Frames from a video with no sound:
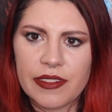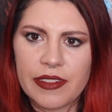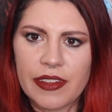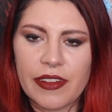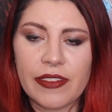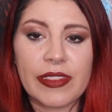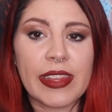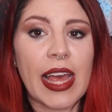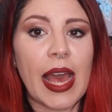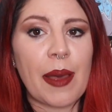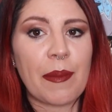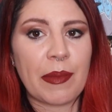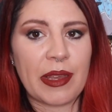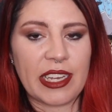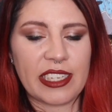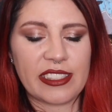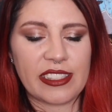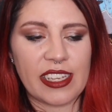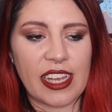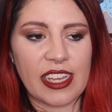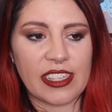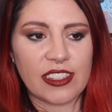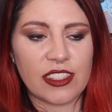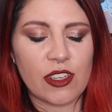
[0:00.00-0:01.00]
If that makes
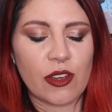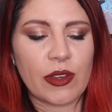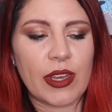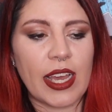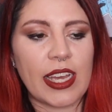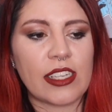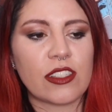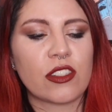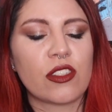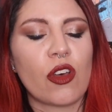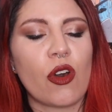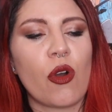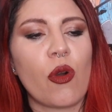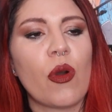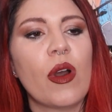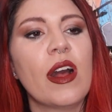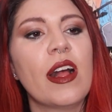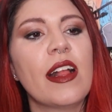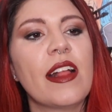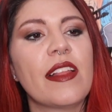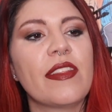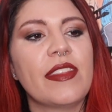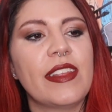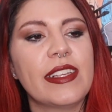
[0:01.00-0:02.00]
sense. Okay, so
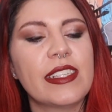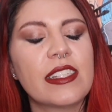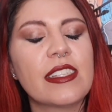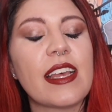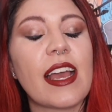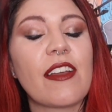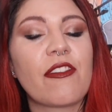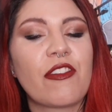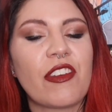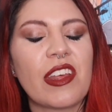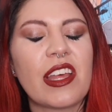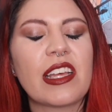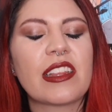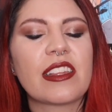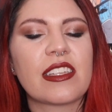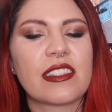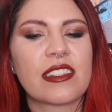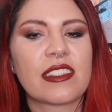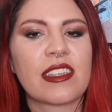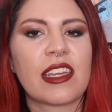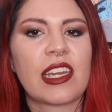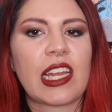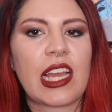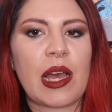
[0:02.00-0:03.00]
I feel like this
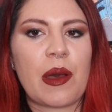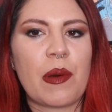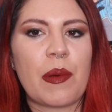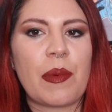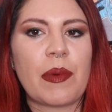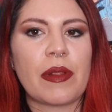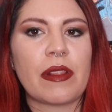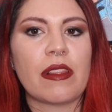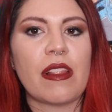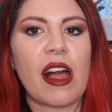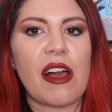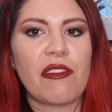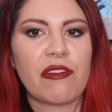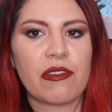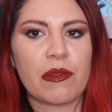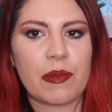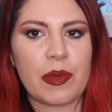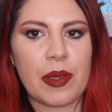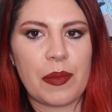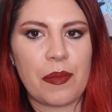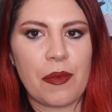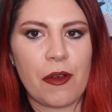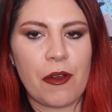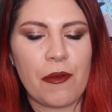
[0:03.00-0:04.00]
is going to come up a lot for
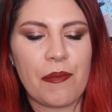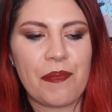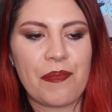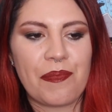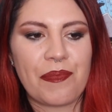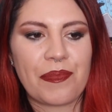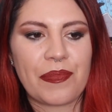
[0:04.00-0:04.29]
people.